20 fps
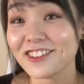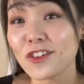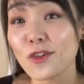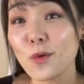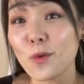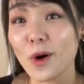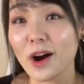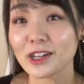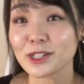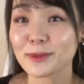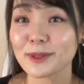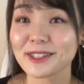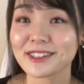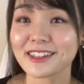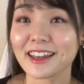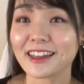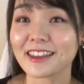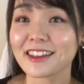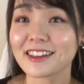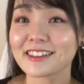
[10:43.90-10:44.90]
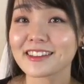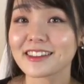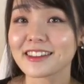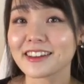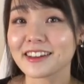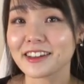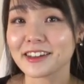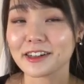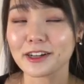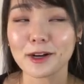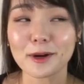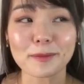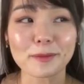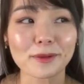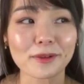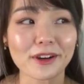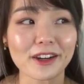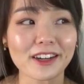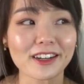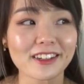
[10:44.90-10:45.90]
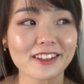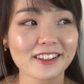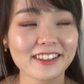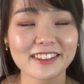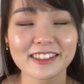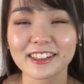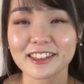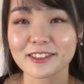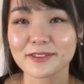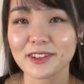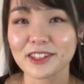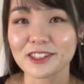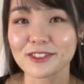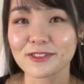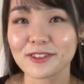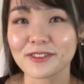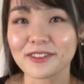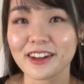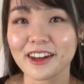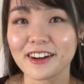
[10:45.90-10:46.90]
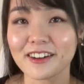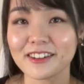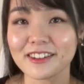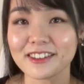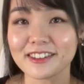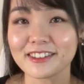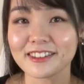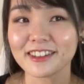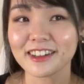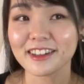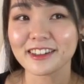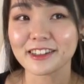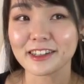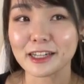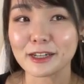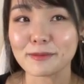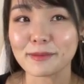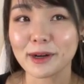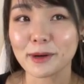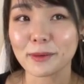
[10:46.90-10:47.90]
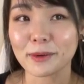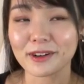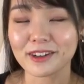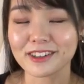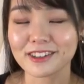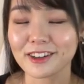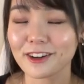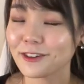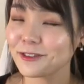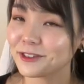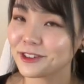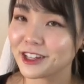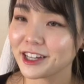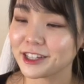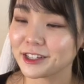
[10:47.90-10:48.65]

watch me say this and then get an upgrade 6 months from now and eat my word. Hopefully I